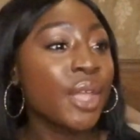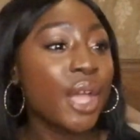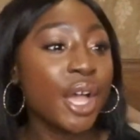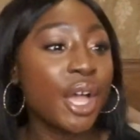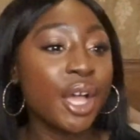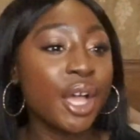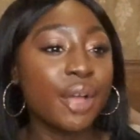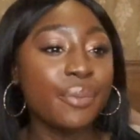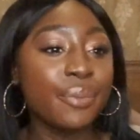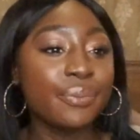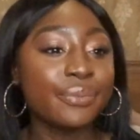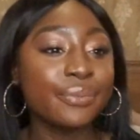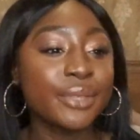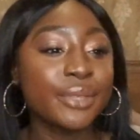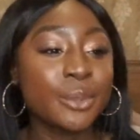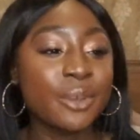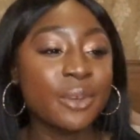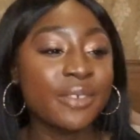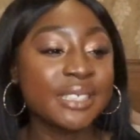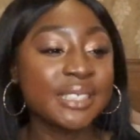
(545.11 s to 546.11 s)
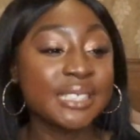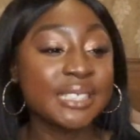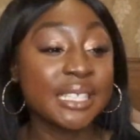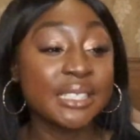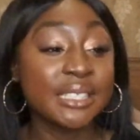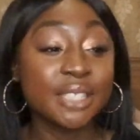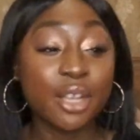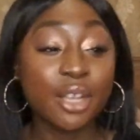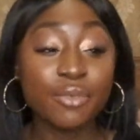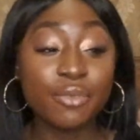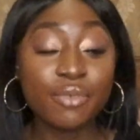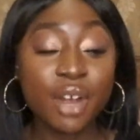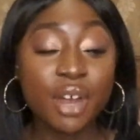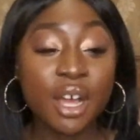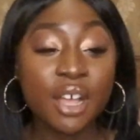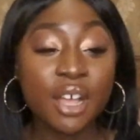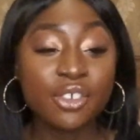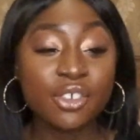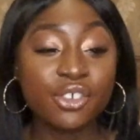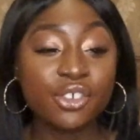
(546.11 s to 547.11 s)
So what have I said? Don't
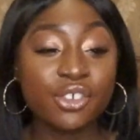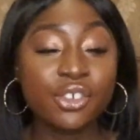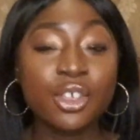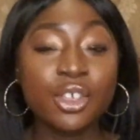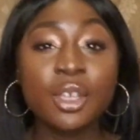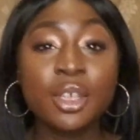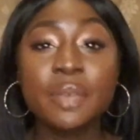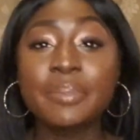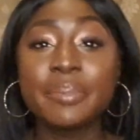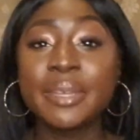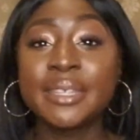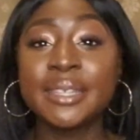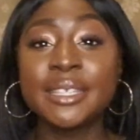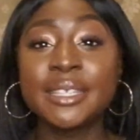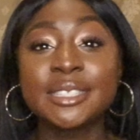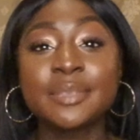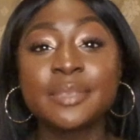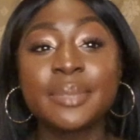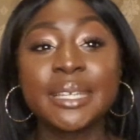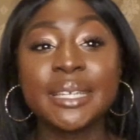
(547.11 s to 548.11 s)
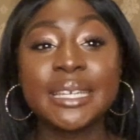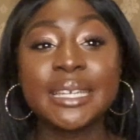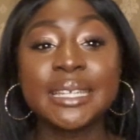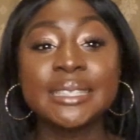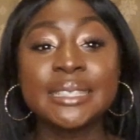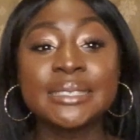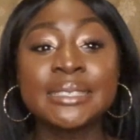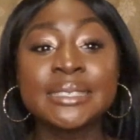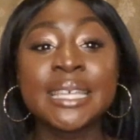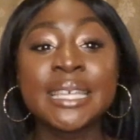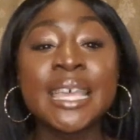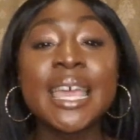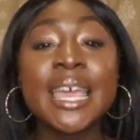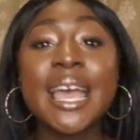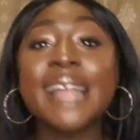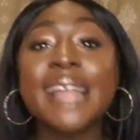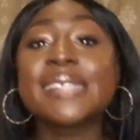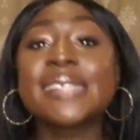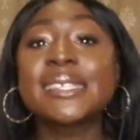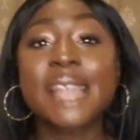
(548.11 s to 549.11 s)
rush, be disciplined
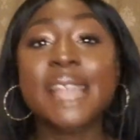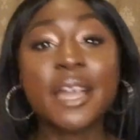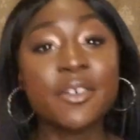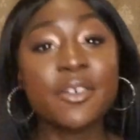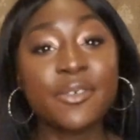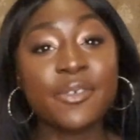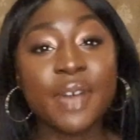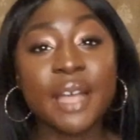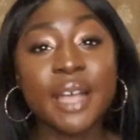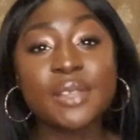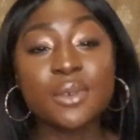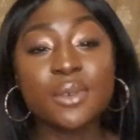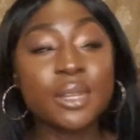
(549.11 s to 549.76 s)
and sacrifice.